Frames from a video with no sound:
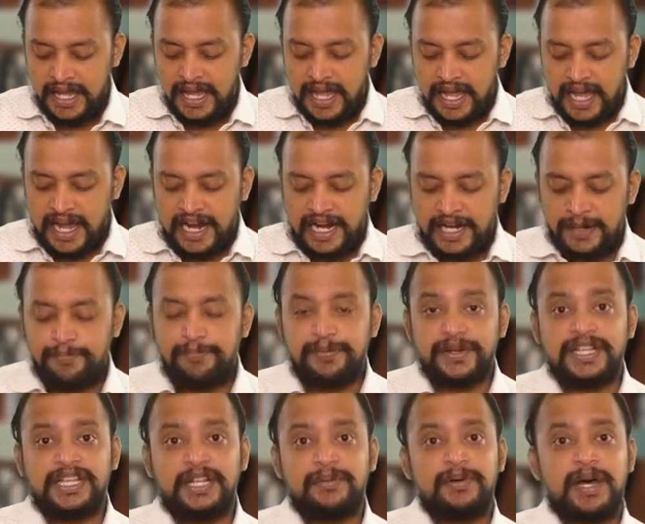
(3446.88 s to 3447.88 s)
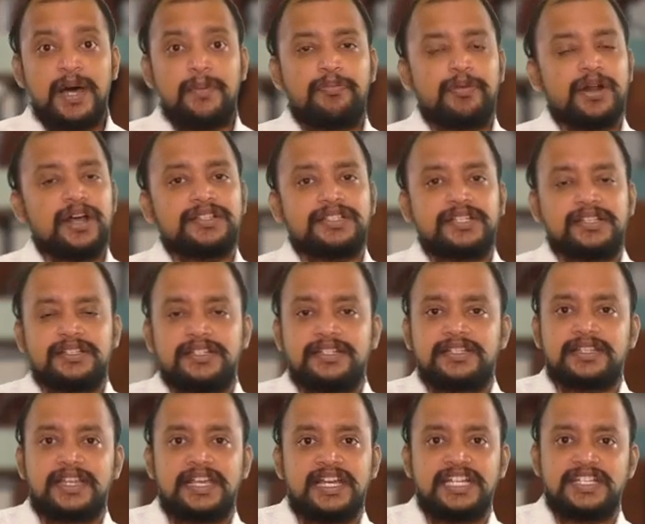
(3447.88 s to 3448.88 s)
And Pratibha
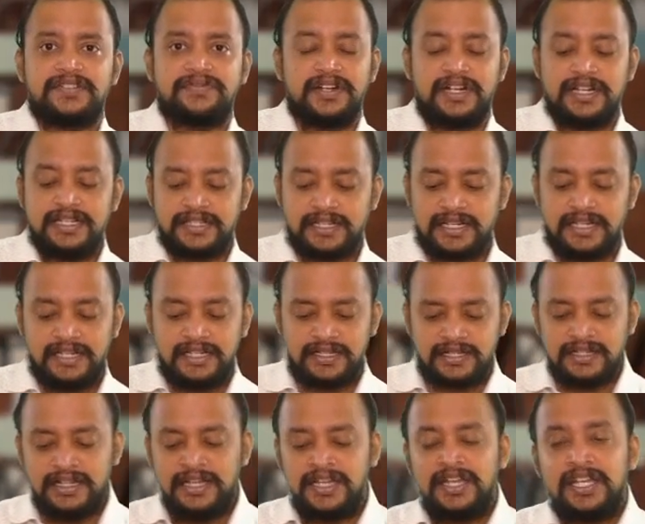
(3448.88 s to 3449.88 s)
processor's case we discussed